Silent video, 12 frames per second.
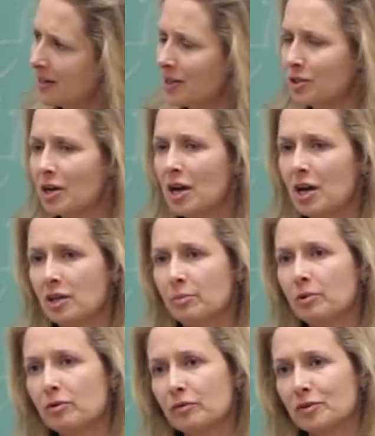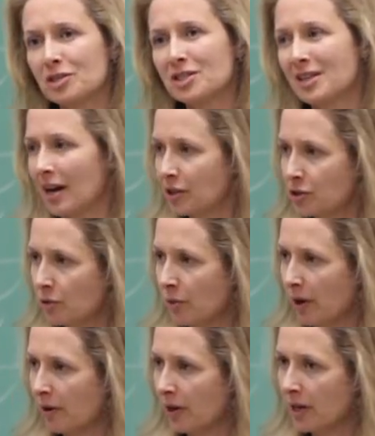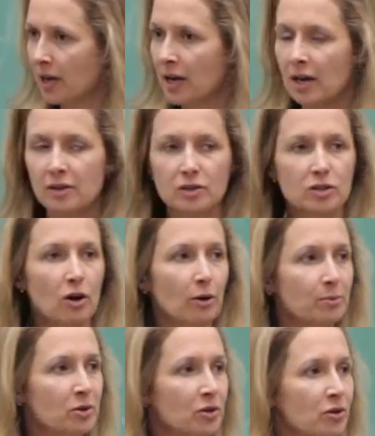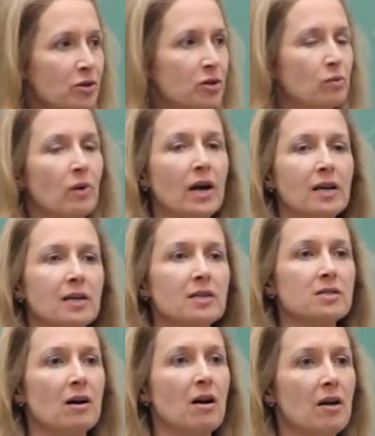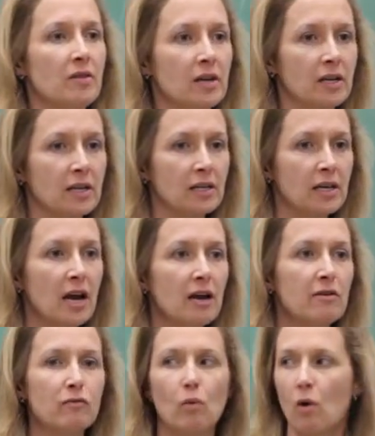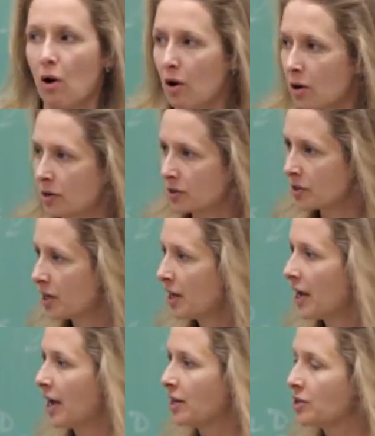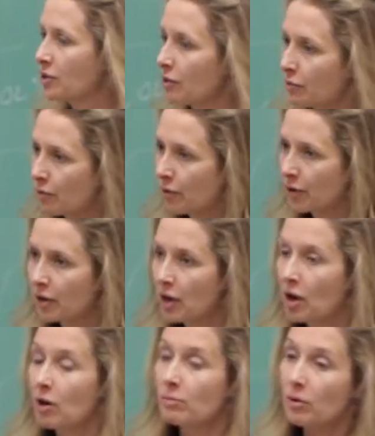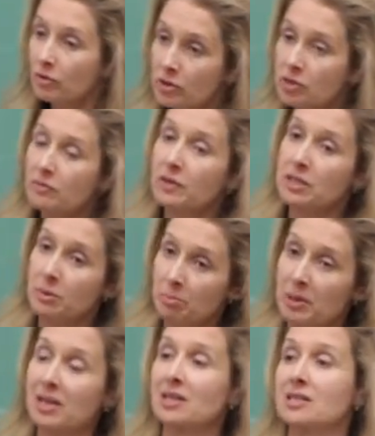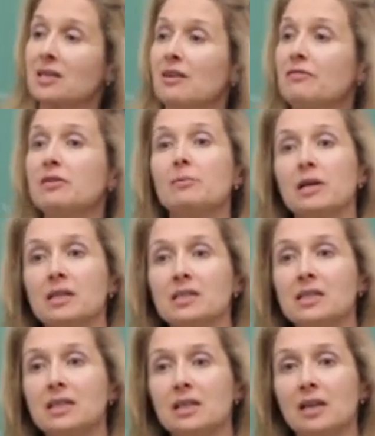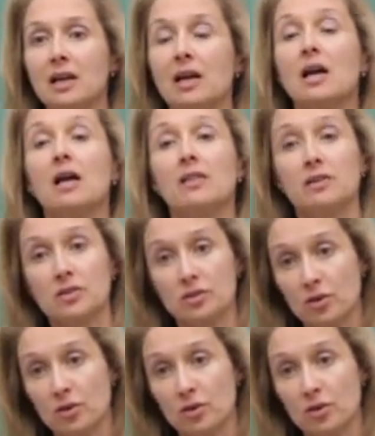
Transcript: these the beautiful statuary, the sculptures, the writings on the cave walls, and so forth. Most of it depicts a female deity. This is